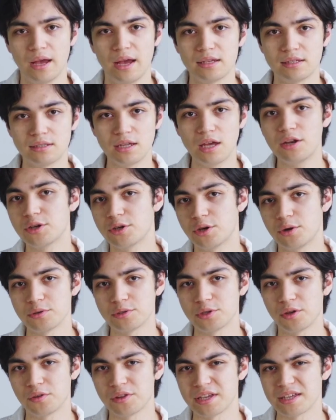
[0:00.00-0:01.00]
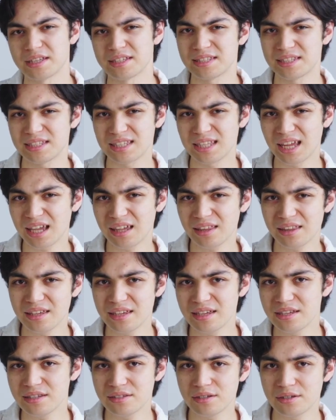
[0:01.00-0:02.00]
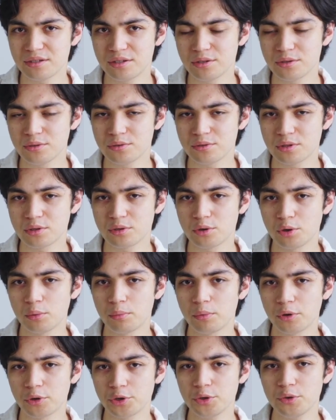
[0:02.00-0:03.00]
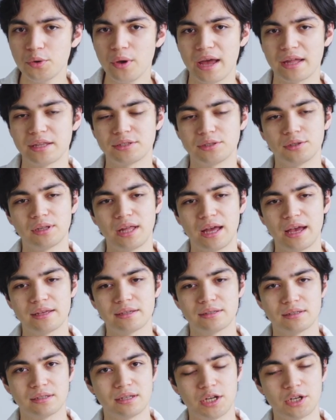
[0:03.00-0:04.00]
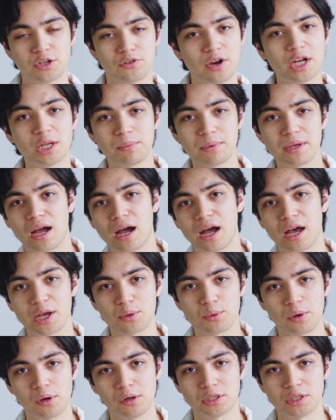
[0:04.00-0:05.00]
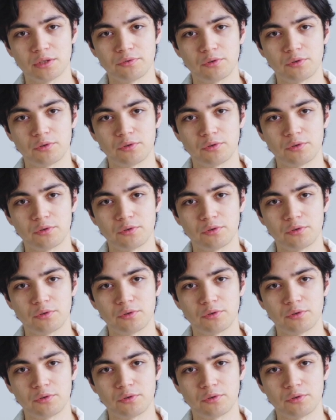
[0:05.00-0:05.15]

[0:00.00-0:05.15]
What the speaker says: As Nerikō is only slightly easier to use than Kōboku and still has an incredibly high quality of